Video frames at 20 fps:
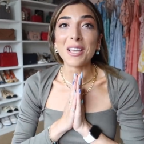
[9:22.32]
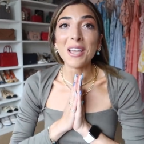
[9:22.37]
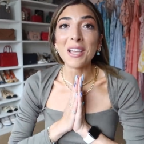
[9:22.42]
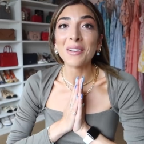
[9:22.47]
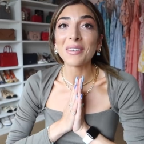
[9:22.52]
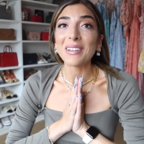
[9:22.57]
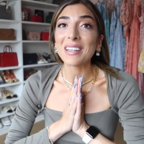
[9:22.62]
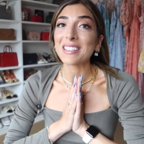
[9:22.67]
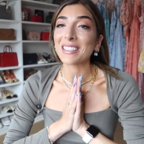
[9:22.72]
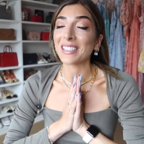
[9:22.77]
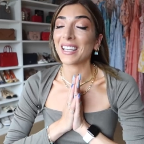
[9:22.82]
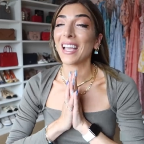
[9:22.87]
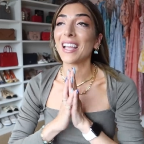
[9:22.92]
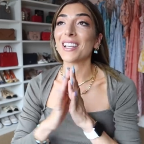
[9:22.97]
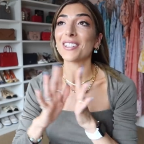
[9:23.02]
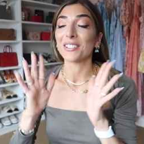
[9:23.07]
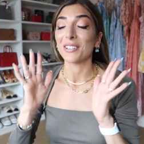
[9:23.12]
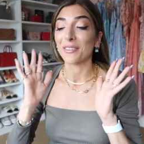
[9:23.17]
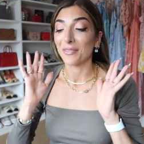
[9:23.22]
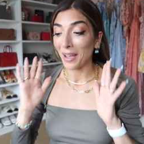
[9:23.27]
you an
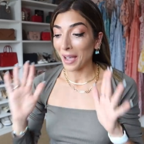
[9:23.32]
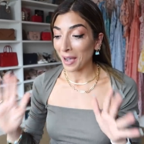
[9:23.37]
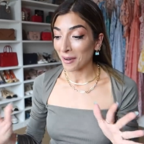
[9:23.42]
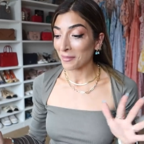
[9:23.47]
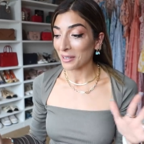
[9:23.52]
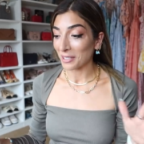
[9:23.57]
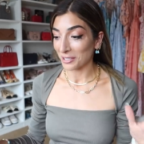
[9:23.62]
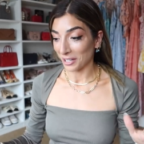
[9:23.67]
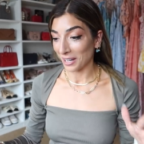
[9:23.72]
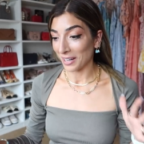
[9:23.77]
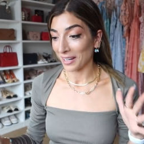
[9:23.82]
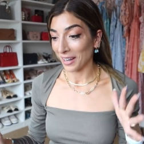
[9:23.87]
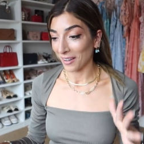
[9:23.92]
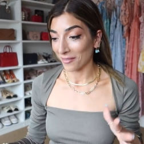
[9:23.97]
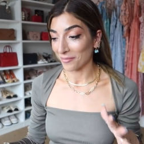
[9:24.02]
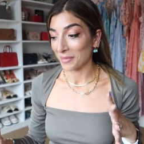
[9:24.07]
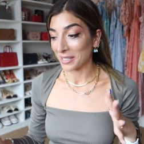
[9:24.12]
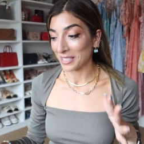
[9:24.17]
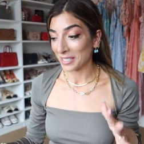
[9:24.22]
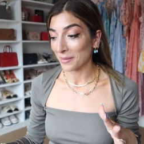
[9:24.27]
indication of how much I
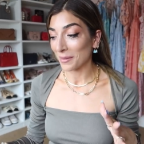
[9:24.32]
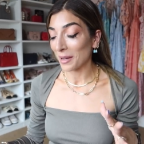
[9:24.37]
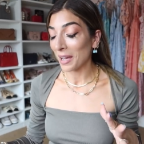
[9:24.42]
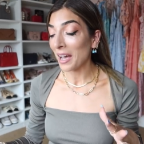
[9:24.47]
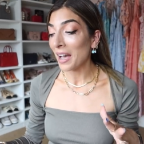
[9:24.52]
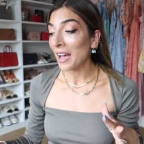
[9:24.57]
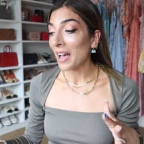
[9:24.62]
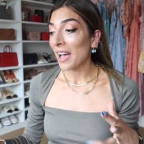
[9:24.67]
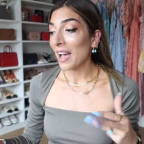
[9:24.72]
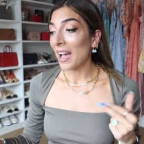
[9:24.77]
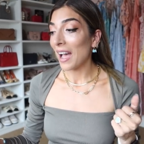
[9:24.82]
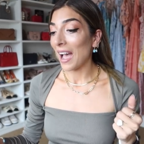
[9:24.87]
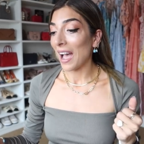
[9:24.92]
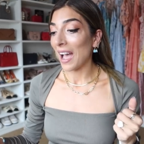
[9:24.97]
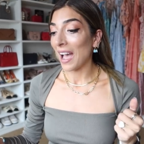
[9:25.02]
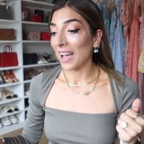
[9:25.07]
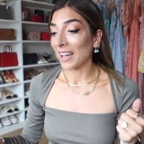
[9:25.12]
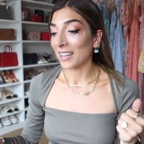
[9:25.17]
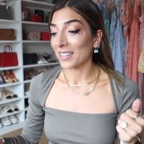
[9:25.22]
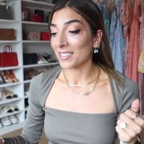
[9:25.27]
love Missoma
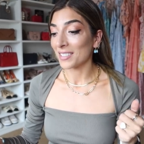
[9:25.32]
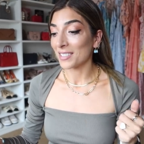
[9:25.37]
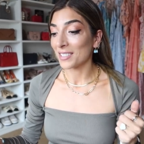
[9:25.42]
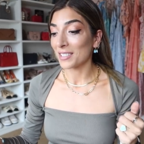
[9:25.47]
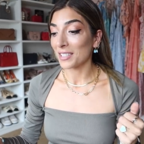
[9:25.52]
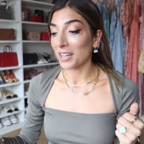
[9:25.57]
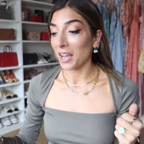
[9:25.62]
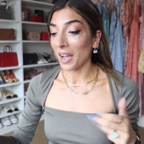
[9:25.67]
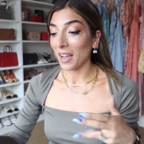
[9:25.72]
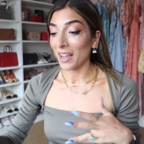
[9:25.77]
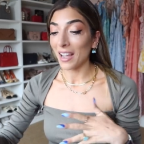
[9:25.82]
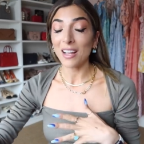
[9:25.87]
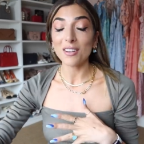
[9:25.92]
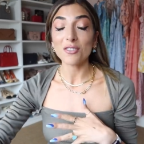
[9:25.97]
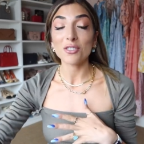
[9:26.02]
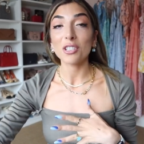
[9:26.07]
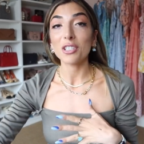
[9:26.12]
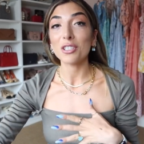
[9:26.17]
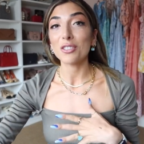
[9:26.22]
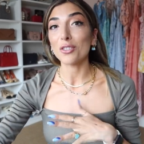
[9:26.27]
and I
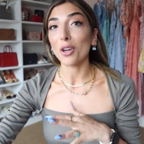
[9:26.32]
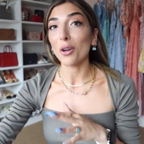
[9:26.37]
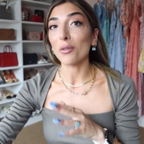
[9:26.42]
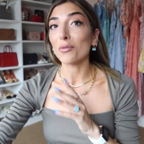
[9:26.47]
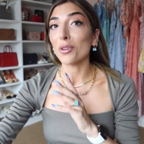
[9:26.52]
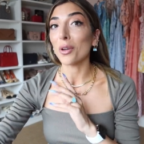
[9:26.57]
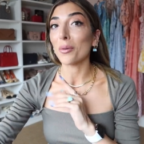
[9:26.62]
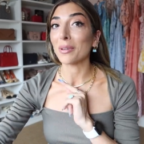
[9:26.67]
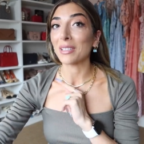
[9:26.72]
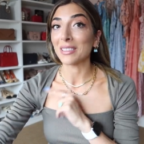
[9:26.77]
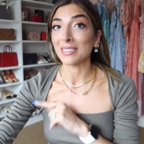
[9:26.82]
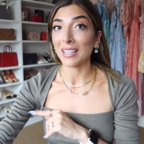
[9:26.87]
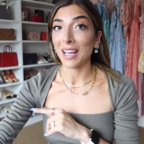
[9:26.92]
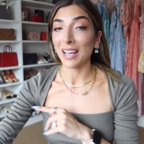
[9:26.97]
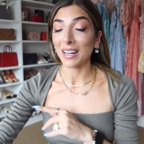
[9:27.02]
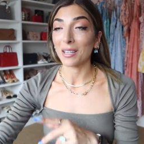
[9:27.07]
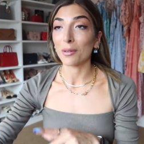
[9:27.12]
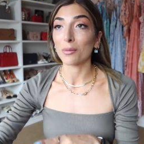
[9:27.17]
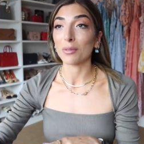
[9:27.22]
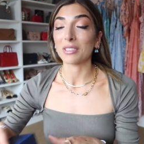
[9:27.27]
actually don't know
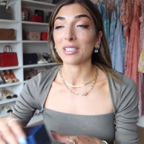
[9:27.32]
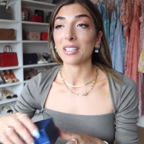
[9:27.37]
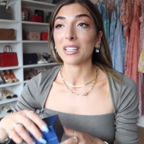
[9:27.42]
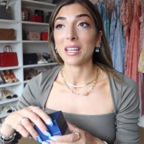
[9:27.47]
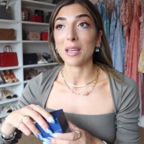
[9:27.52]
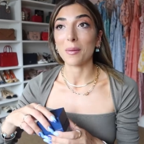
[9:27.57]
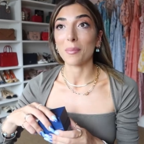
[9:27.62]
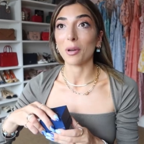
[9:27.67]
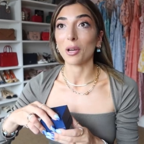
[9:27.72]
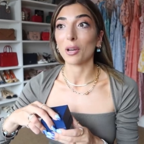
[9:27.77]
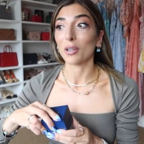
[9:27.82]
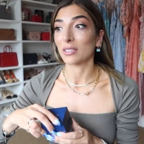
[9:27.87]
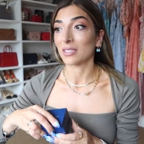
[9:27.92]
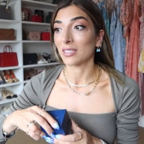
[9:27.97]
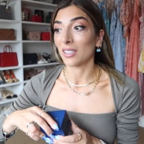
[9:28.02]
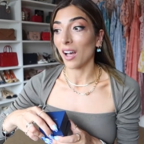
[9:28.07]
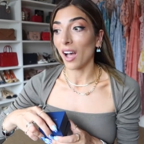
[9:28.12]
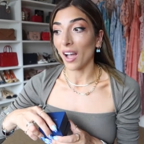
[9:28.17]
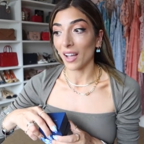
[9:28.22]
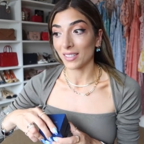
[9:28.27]
exactly what's in here
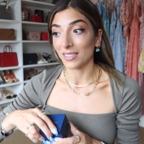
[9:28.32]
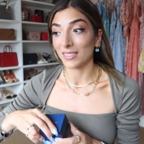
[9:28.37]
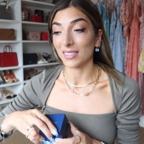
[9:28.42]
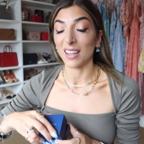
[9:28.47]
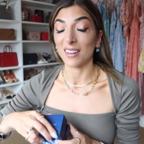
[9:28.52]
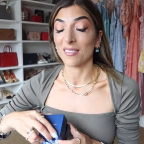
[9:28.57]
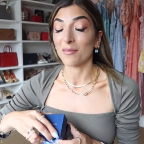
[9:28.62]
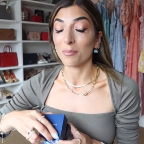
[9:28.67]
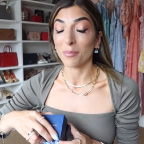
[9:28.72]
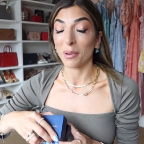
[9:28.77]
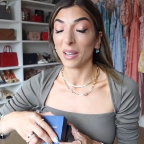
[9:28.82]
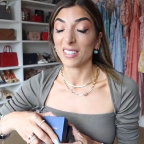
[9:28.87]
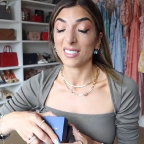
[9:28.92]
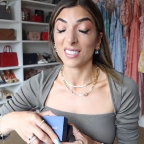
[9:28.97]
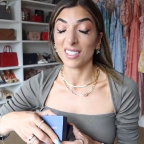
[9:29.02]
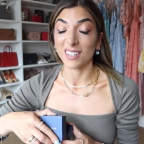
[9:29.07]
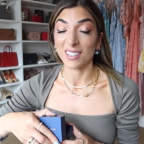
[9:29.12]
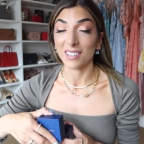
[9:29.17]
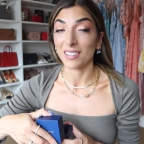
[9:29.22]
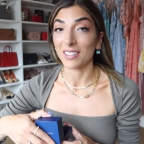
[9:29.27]
because I sent
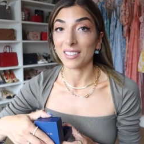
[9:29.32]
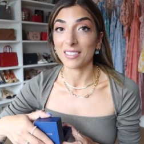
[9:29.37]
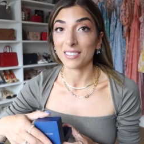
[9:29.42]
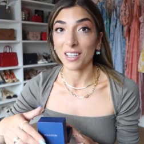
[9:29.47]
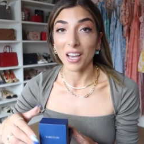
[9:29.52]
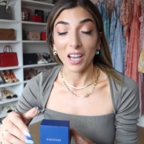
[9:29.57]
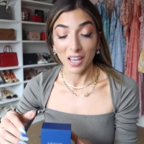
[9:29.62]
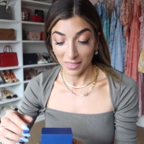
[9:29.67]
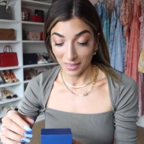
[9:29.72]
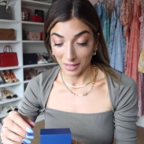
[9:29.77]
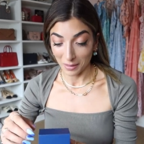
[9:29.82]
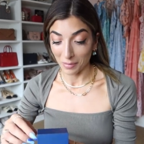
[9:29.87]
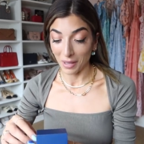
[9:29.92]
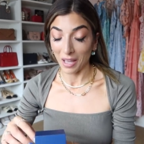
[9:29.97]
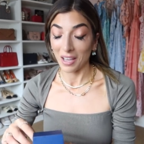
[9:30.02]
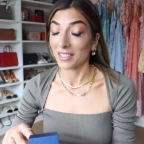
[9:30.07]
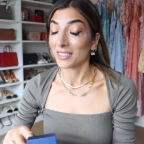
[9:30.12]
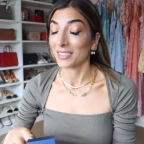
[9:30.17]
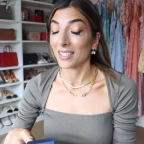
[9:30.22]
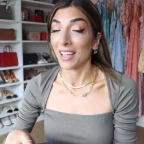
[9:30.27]
basically the entire thing
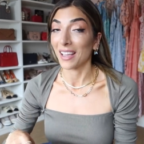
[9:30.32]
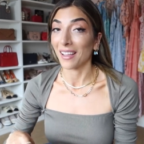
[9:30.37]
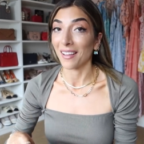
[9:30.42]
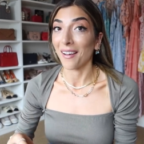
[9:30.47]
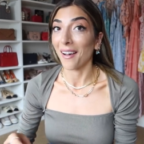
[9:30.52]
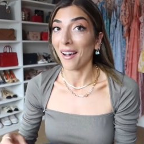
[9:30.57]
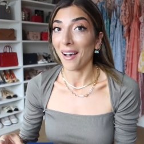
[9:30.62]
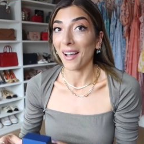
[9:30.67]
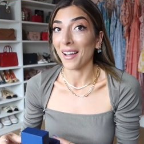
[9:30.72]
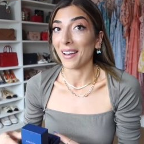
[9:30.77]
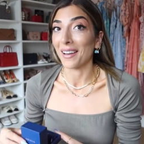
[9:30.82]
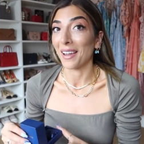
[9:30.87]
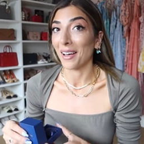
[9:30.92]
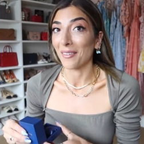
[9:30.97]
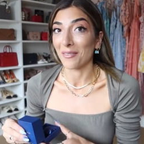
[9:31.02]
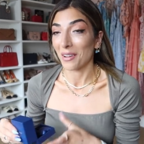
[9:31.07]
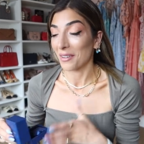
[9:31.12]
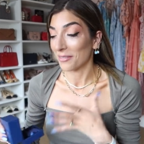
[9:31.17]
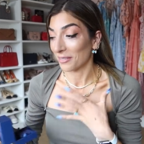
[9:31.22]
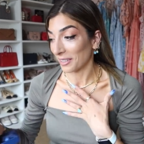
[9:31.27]
back saying I
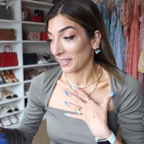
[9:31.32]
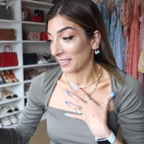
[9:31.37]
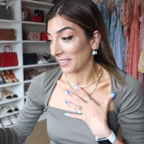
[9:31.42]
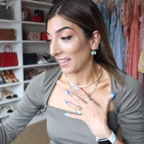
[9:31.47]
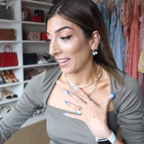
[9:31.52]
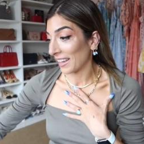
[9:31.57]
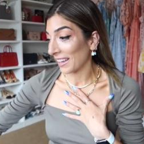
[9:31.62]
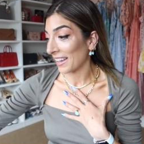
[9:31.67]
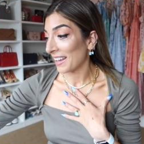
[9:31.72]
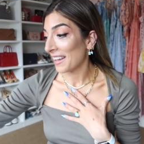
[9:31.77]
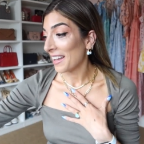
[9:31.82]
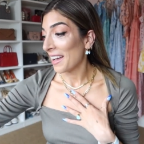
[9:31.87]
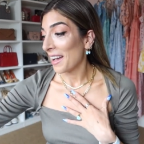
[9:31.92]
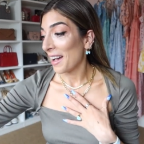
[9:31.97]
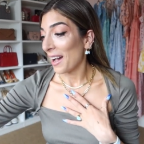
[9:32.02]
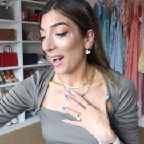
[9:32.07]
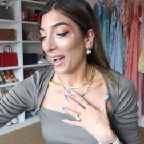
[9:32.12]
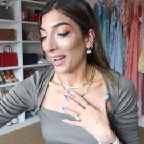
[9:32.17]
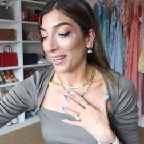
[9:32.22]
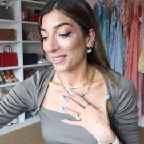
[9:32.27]
love everything.
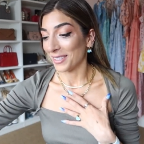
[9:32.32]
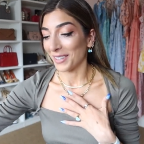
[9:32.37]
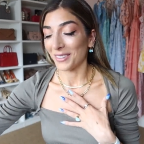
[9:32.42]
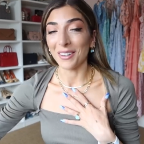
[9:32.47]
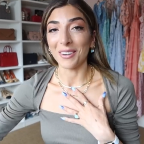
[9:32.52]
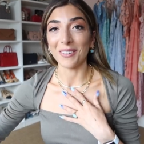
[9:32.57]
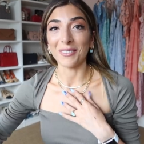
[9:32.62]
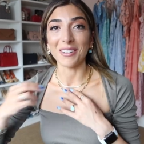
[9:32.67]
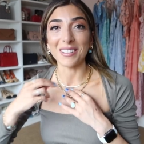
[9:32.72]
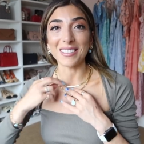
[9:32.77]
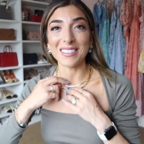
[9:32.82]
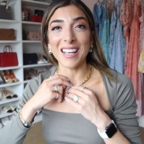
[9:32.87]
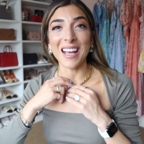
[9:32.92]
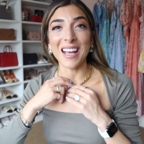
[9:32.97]
I don't know what's